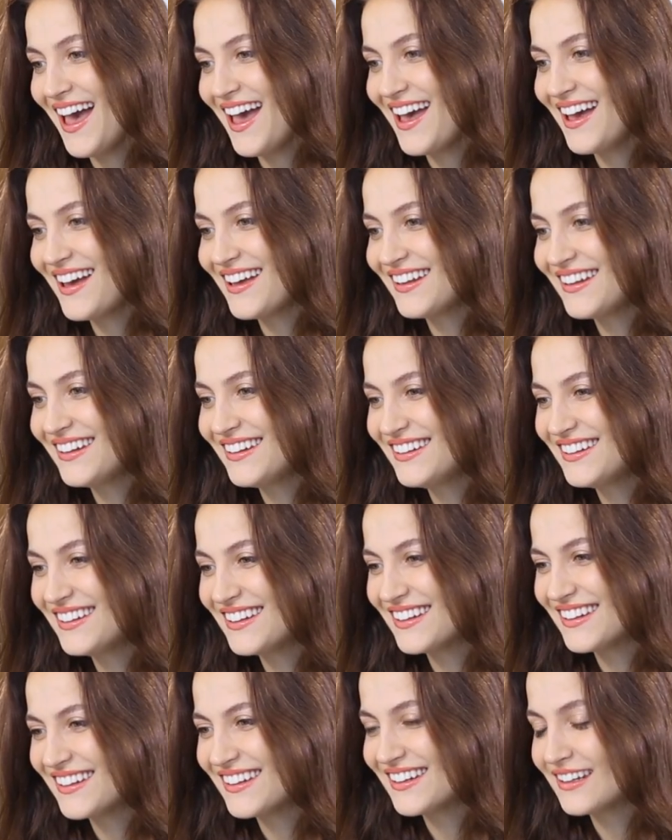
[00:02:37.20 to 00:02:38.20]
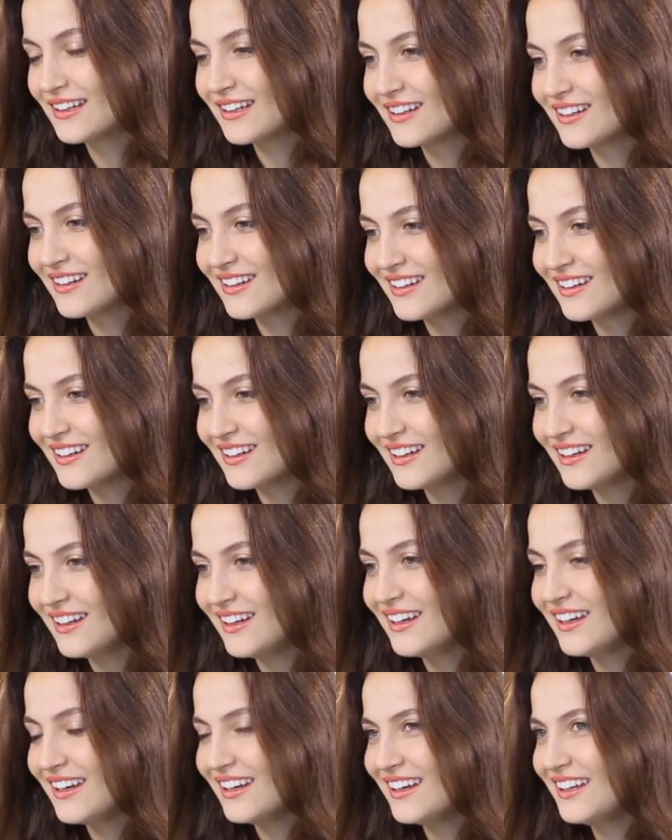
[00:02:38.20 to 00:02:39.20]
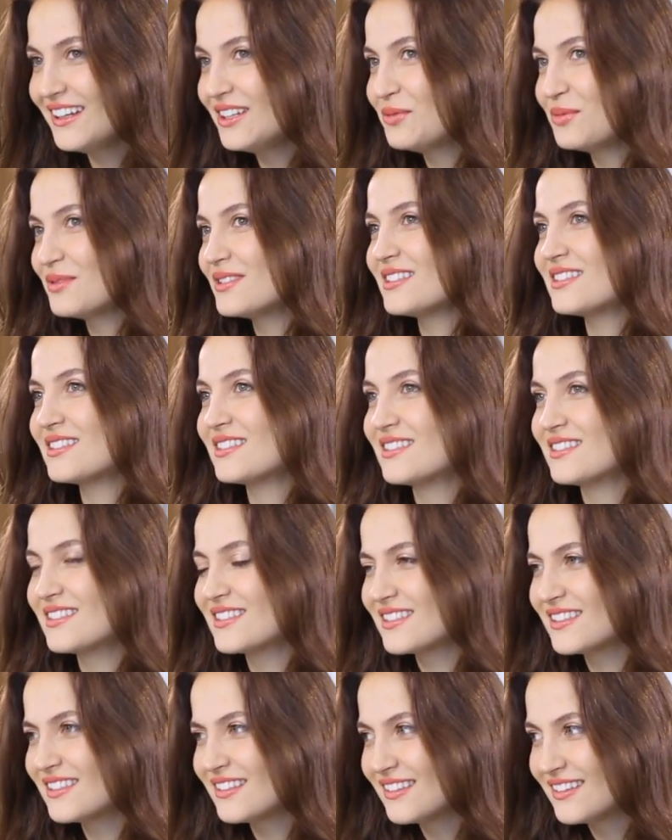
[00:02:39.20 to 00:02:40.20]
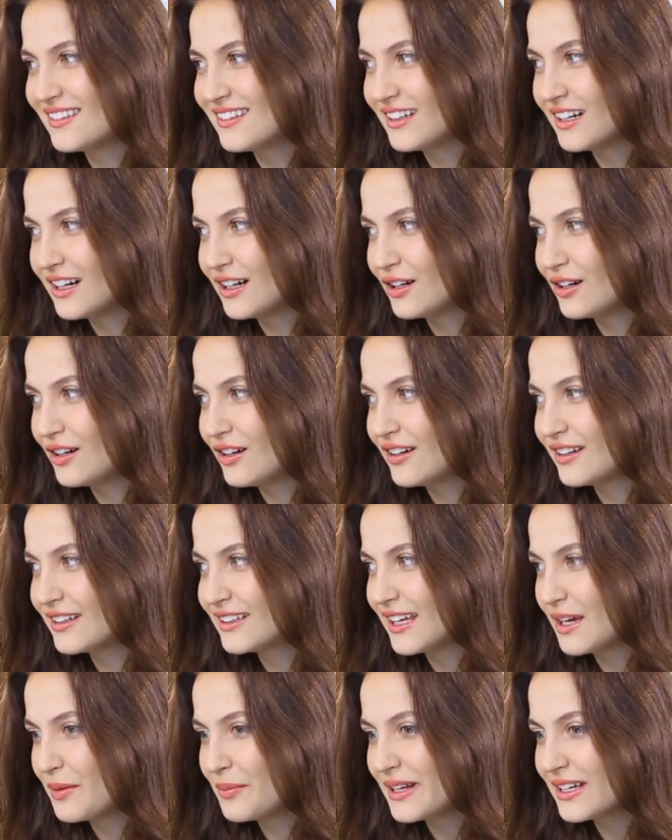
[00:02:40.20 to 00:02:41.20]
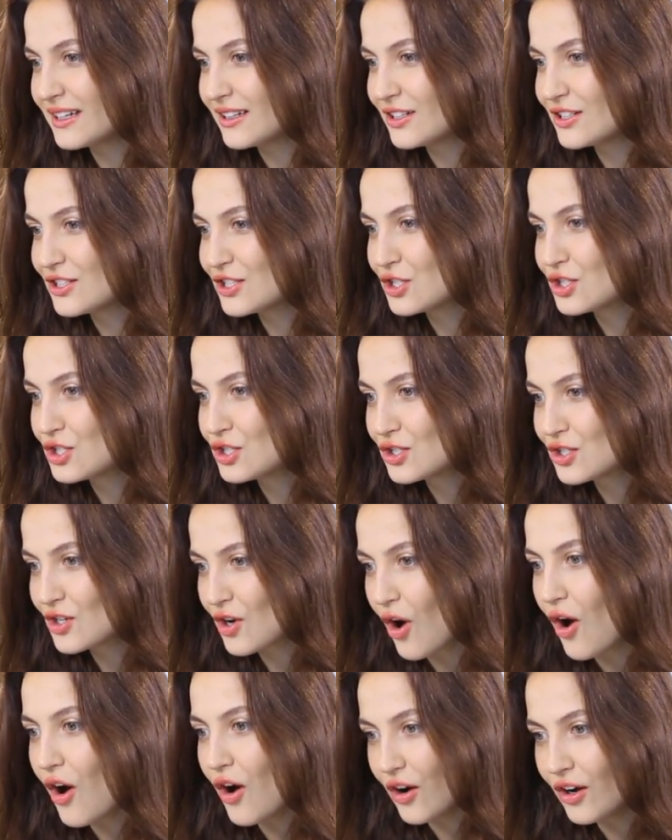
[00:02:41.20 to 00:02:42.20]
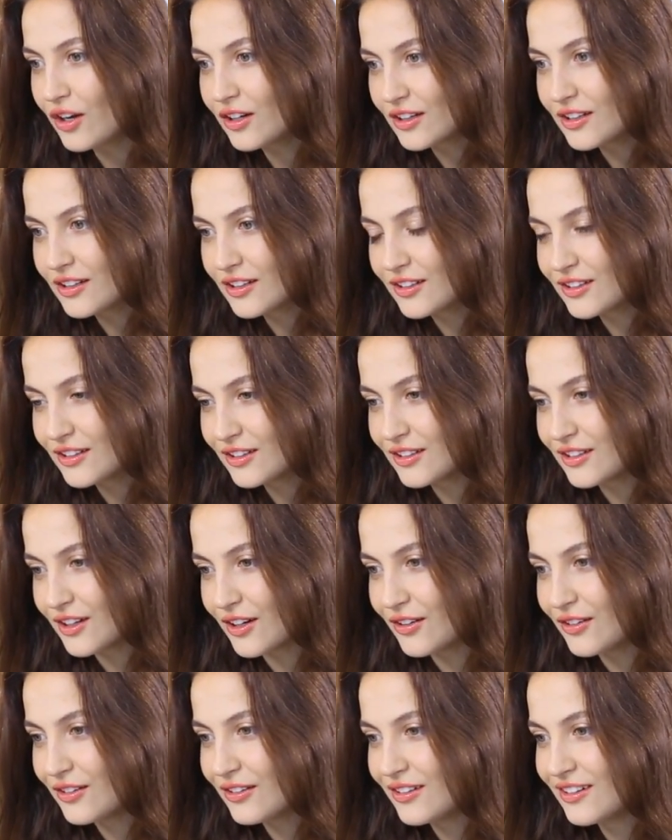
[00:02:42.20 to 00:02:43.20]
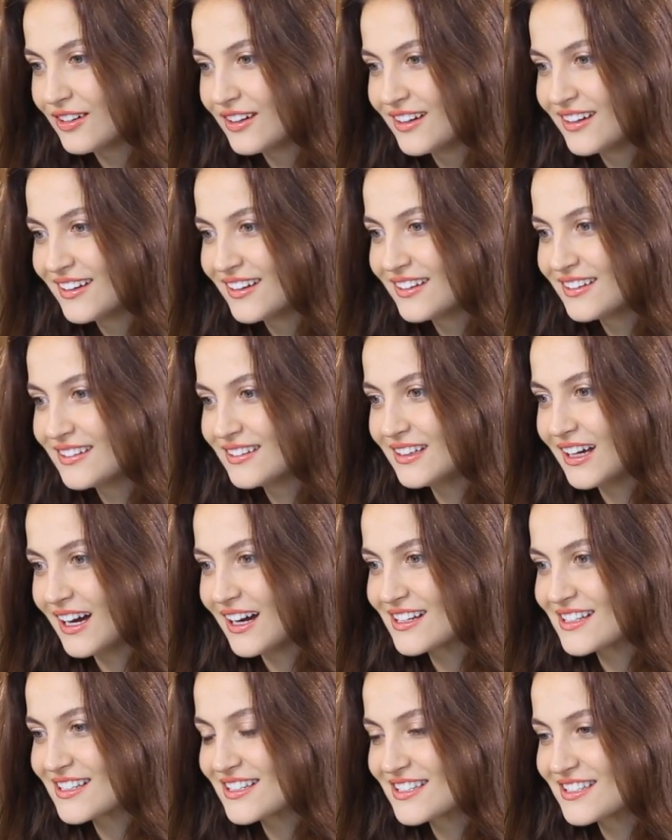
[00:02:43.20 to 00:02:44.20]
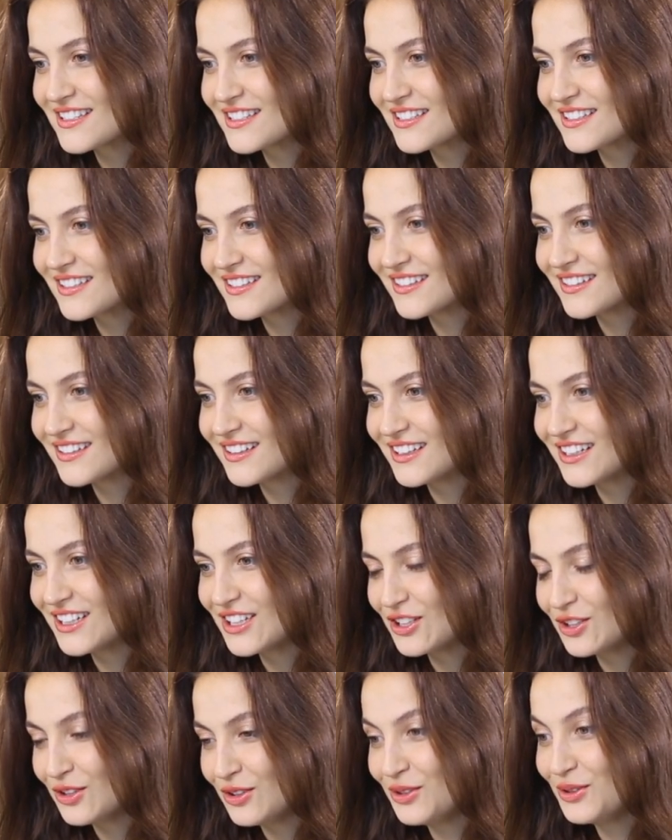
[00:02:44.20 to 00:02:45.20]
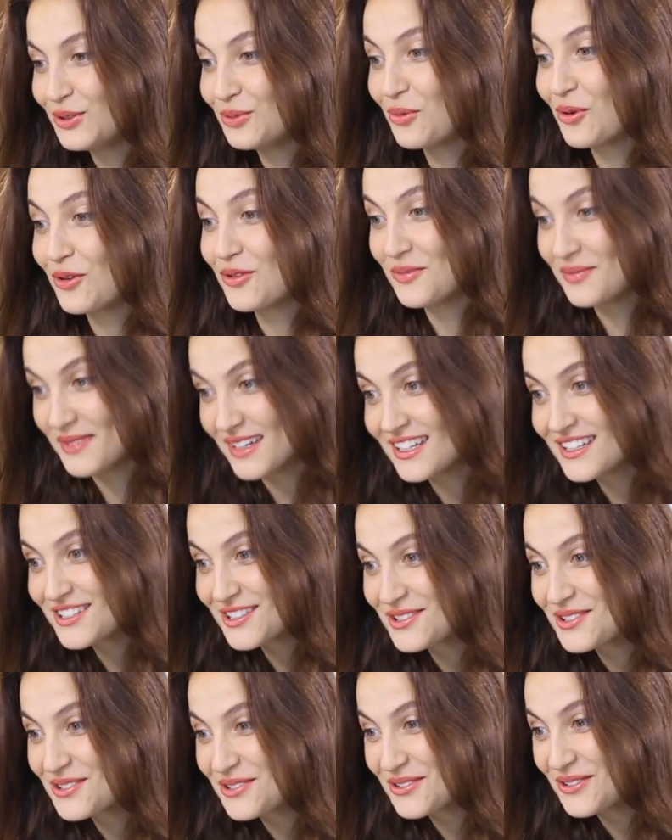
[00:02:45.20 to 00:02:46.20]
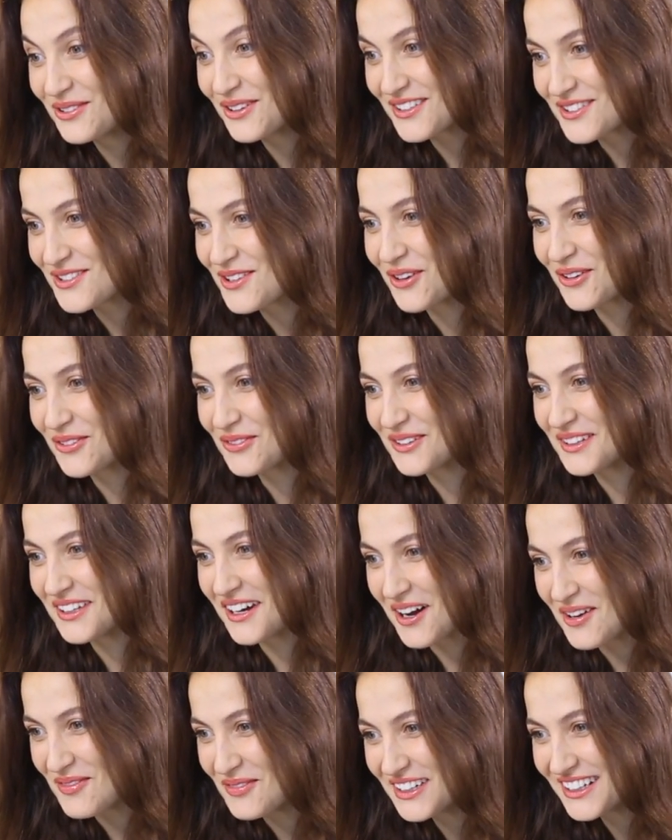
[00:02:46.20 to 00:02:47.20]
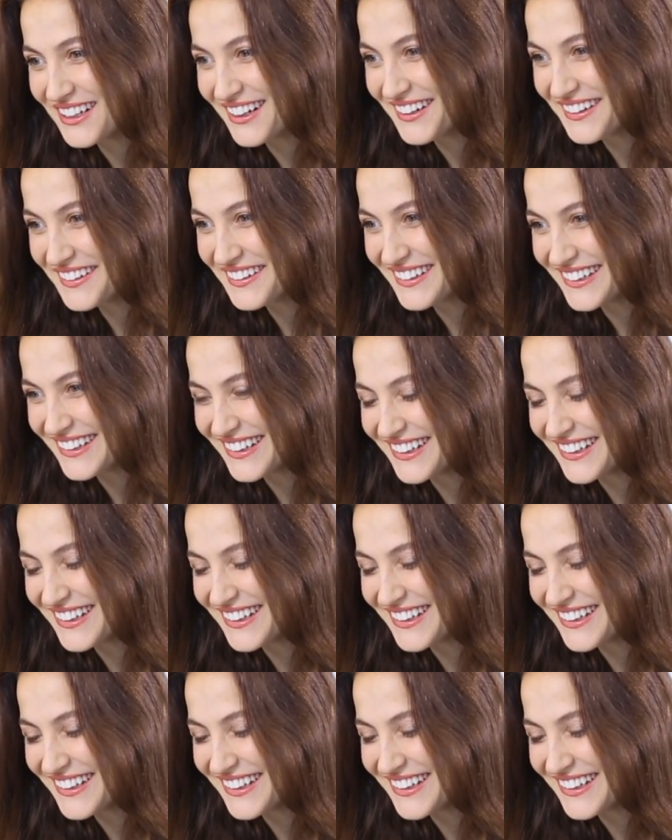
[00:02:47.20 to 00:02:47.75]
And it was came like a shock, that you want me to do a song with Aamir Khan.